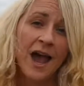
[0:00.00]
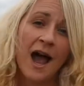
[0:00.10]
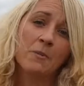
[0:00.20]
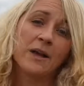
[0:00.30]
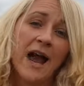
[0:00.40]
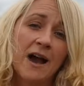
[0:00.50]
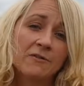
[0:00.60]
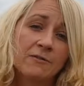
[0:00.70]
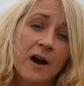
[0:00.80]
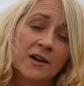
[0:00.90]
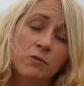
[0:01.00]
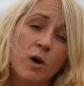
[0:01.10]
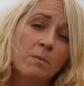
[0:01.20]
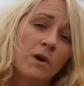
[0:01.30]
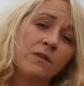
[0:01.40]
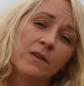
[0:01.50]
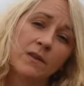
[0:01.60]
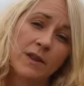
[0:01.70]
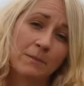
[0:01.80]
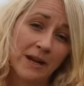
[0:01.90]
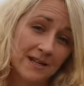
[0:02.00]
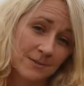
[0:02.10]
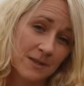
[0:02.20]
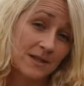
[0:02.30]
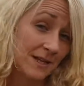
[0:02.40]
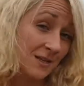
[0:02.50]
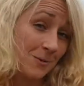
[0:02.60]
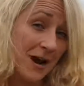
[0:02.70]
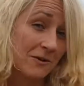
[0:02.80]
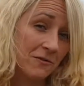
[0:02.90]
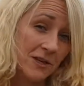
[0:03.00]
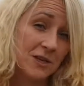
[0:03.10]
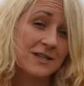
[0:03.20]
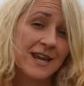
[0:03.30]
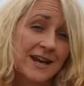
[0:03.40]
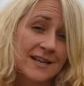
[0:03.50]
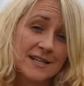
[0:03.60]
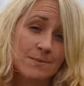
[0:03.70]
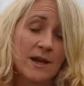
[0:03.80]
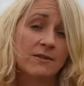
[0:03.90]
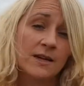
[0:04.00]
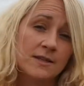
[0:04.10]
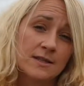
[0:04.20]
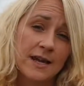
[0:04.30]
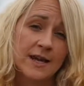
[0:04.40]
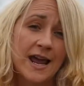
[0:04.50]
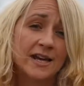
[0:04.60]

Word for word: And we have five one-month placements as well for you to gain experience in